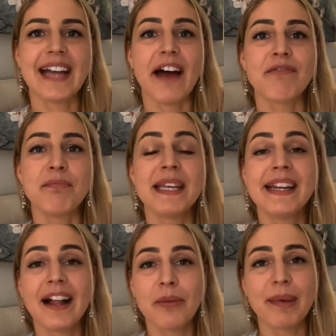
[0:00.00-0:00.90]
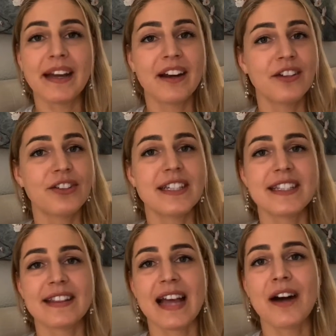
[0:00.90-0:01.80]
have been helping hundreds
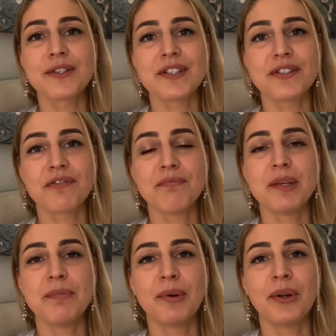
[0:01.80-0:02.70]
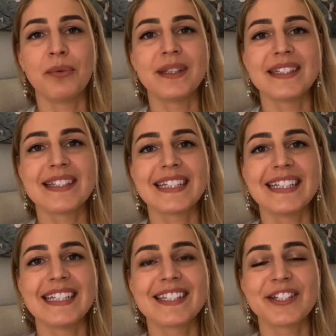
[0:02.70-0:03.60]
and thousands of people with these
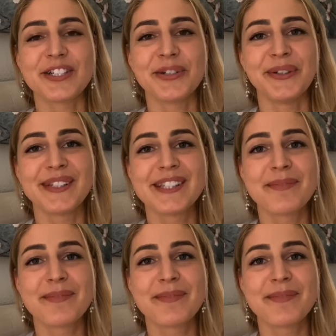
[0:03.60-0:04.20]
techniques and tools.